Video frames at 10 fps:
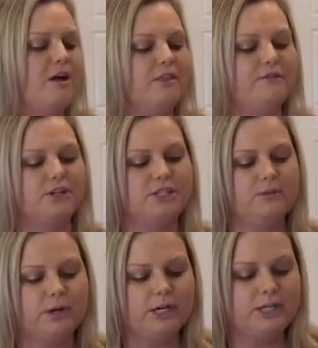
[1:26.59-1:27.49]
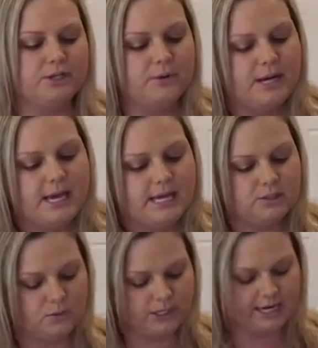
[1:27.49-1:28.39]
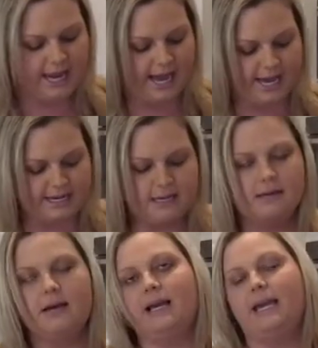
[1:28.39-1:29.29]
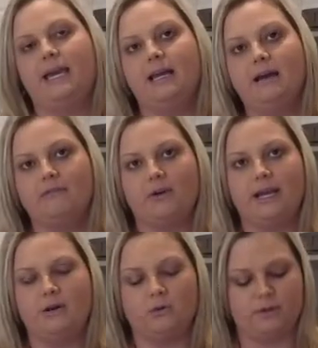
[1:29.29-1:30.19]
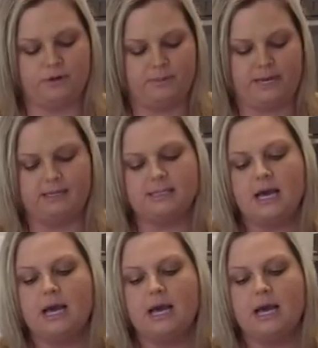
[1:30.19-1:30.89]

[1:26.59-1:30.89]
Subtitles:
The first thing we're going to do is we're going to add a can of Great Northern beans.